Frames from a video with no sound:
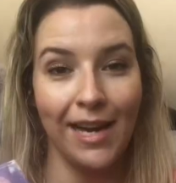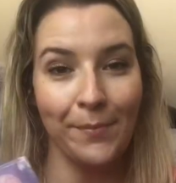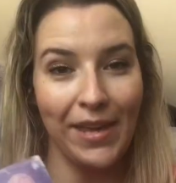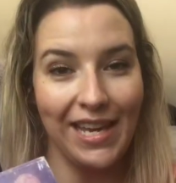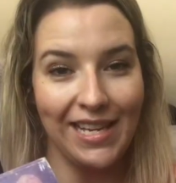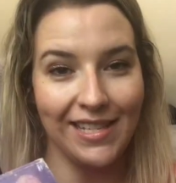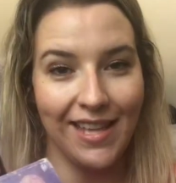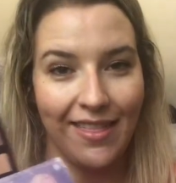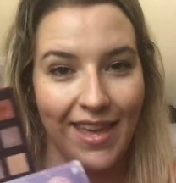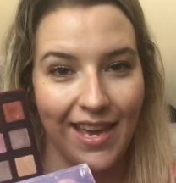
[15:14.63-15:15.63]
up is
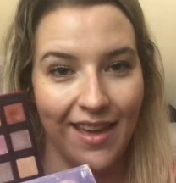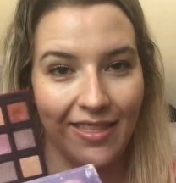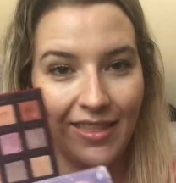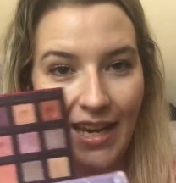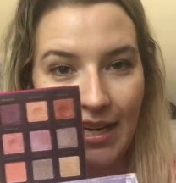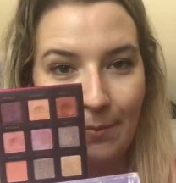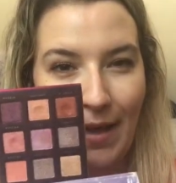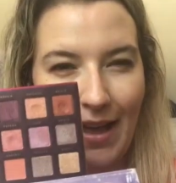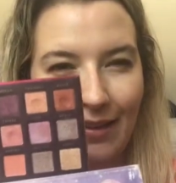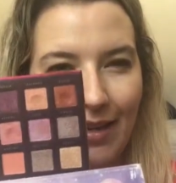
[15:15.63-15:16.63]
the Athena
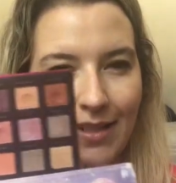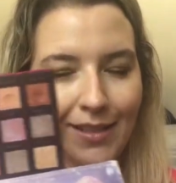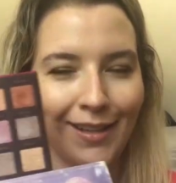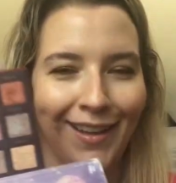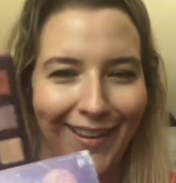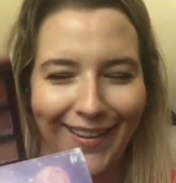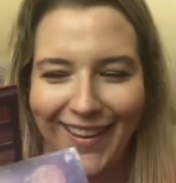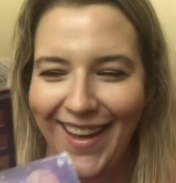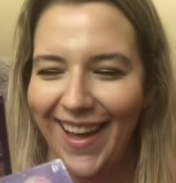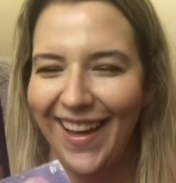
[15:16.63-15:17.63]
palette.
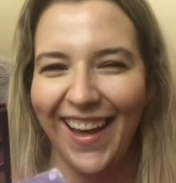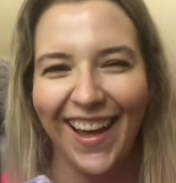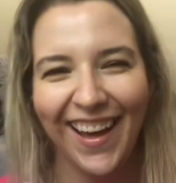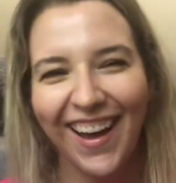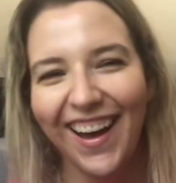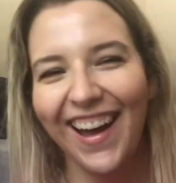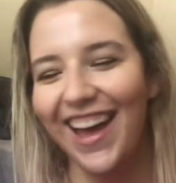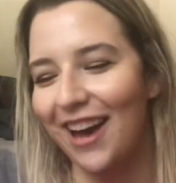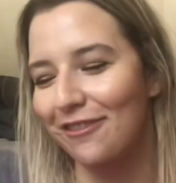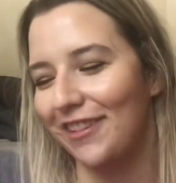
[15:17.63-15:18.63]

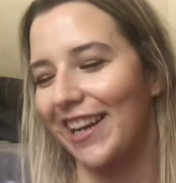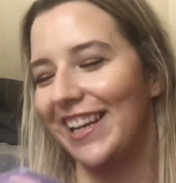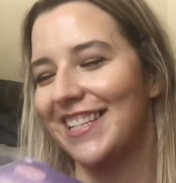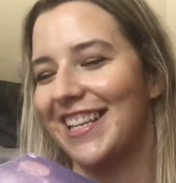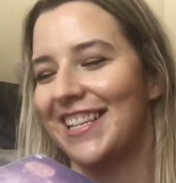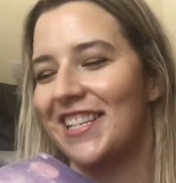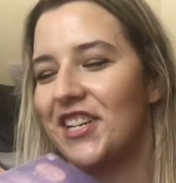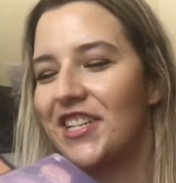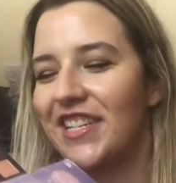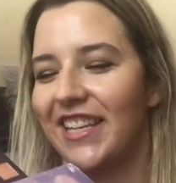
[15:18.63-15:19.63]
How funny is this?
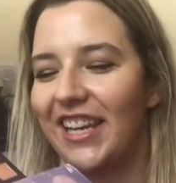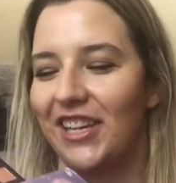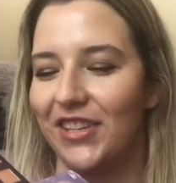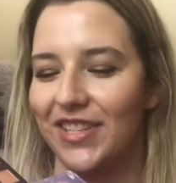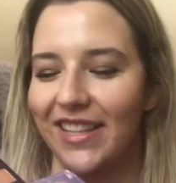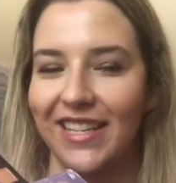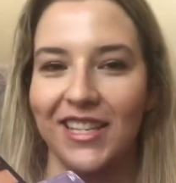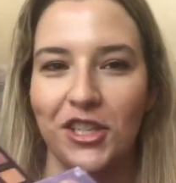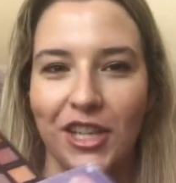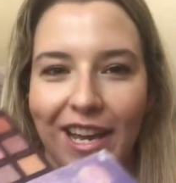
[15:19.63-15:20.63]
Seriously, like using
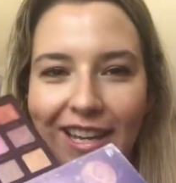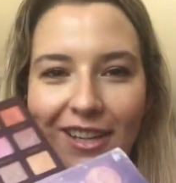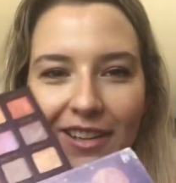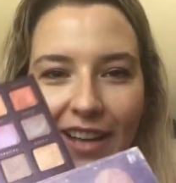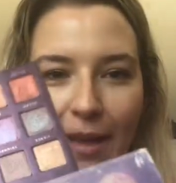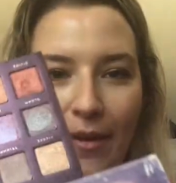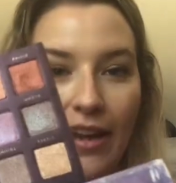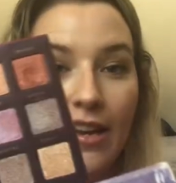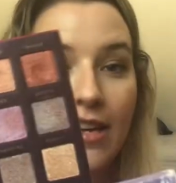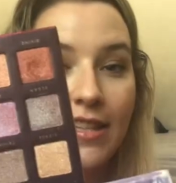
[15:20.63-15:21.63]
this janky old
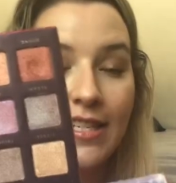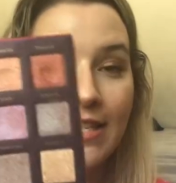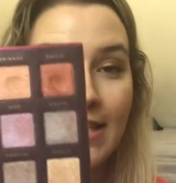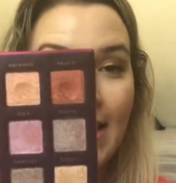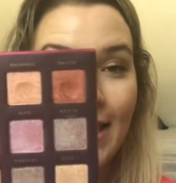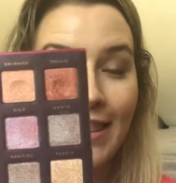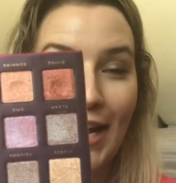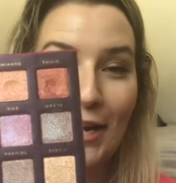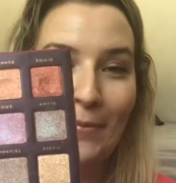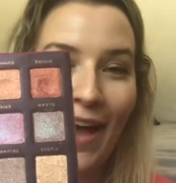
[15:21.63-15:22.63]
iPad. This is the
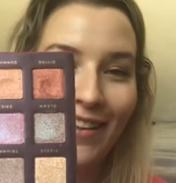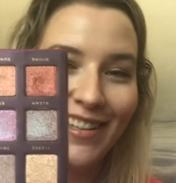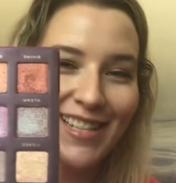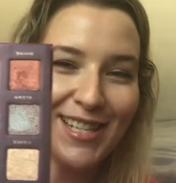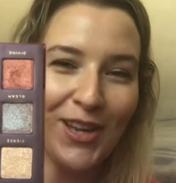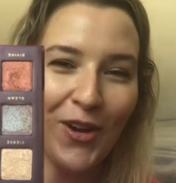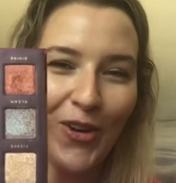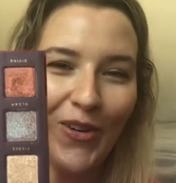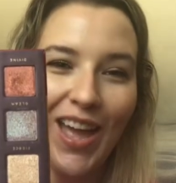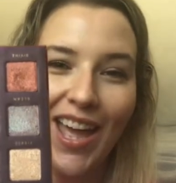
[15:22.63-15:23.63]
Athena palette.
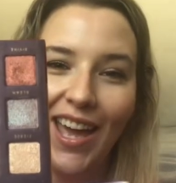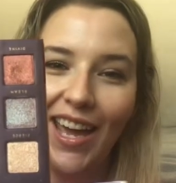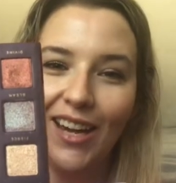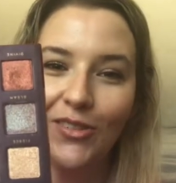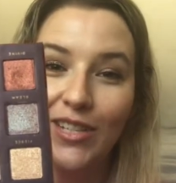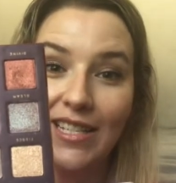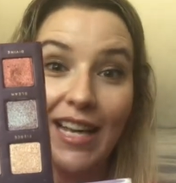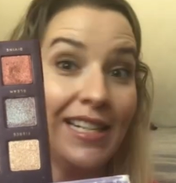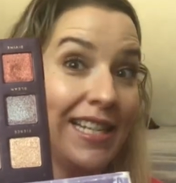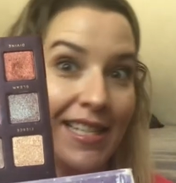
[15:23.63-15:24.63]
So it was
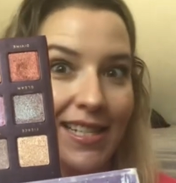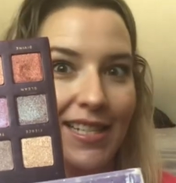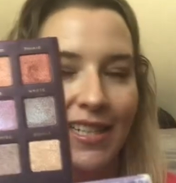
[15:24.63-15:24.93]
like Desert